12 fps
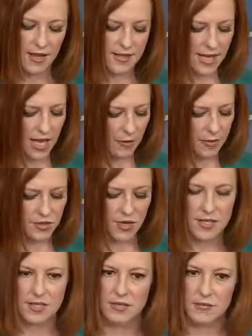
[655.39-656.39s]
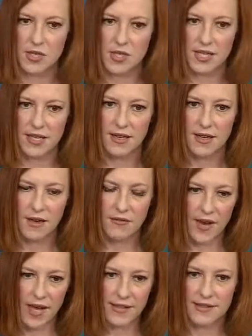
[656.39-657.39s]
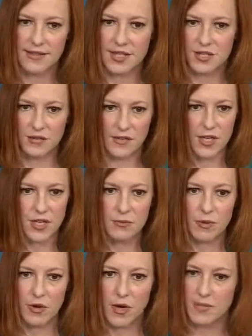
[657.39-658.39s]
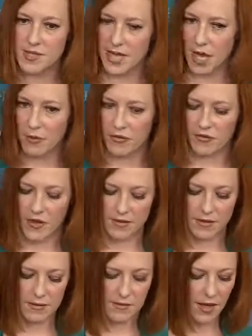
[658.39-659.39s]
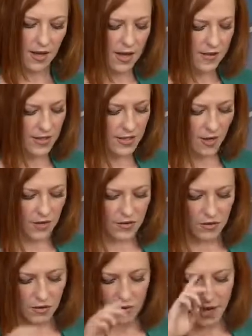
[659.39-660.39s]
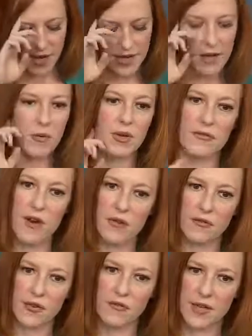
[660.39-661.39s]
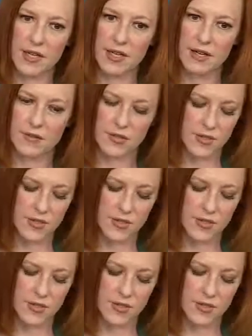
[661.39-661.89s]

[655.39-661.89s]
to help address community violent intervention programs, to help fund them. That's also why we fought for funding for